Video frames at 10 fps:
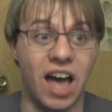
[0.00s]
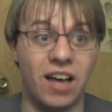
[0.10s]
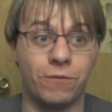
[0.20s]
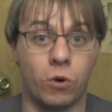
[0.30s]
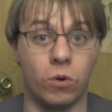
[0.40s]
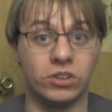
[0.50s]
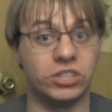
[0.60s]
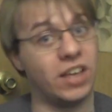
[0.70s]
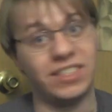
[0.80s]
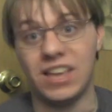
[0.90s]
of course,
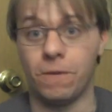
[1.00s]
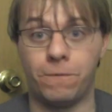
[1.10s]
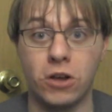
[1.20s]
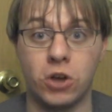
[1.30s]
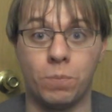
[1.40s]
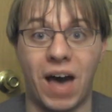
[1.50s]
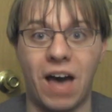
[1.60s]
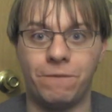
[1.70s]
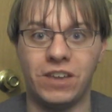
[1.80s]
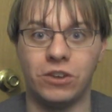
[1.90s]
the Funko
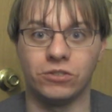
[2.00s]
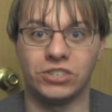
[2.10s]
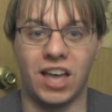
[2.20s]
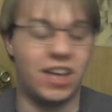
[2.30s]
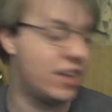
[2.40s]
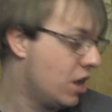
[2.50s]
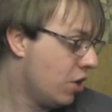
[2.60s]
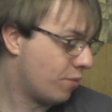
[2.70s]
Pop figures right